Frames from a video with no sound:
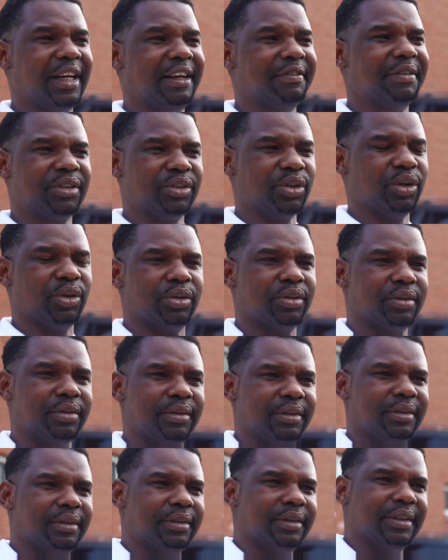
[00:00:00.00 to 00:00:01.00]
I never thought.
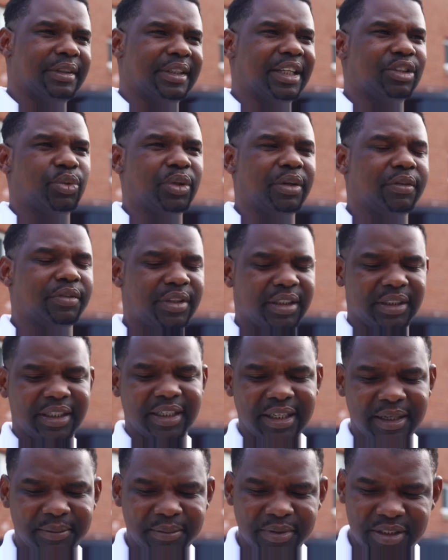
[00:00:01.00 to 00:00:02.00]
That's one of the things
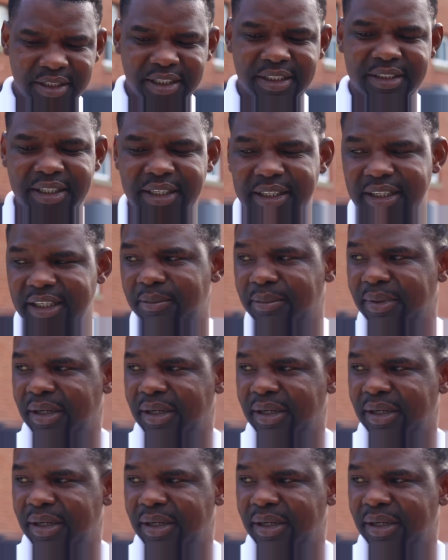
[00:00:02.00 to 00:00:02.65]
that I'm still thinking